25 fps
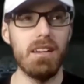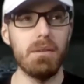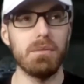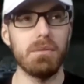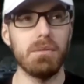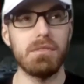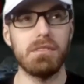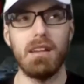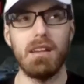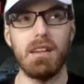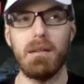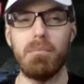I
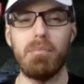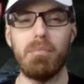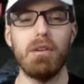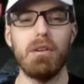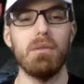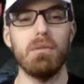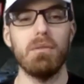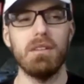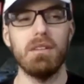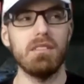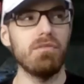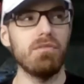was like,
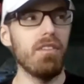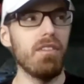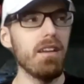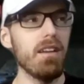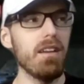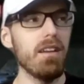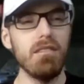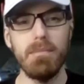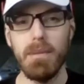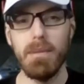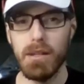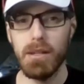bro, is
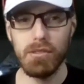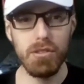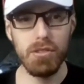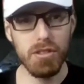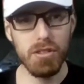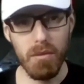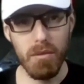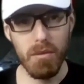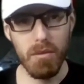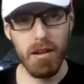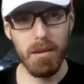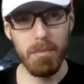Vader about to
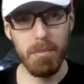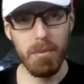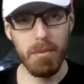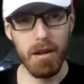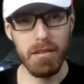show up?